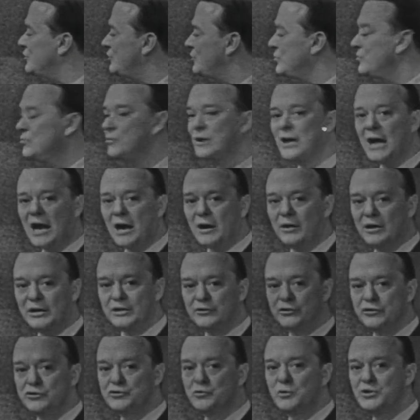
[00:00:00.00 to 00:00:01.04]
two
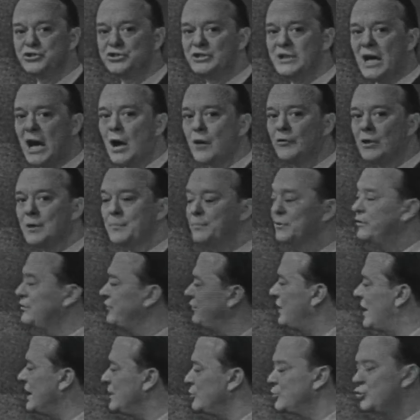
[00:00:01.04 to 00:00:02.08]
characters which now
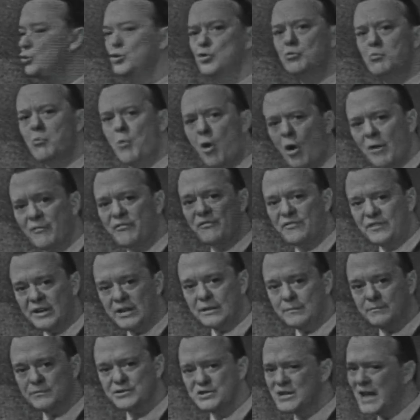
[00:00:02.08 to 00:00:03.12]
represent two
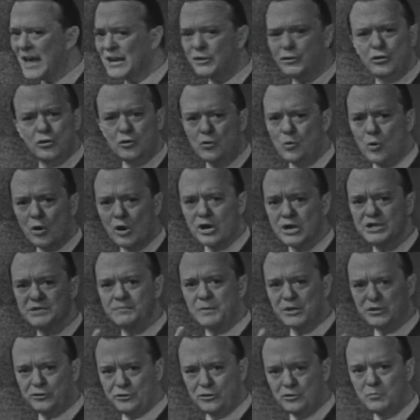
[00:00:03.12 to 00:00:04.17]
morphemes, not two words,
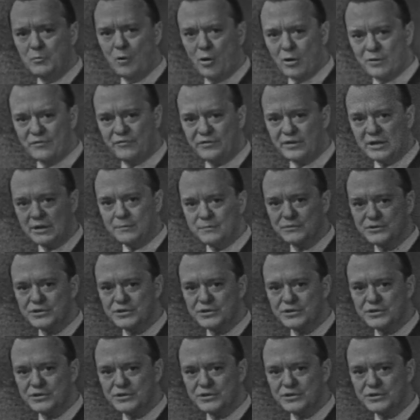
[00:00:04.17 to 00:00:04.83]
but two morphemes.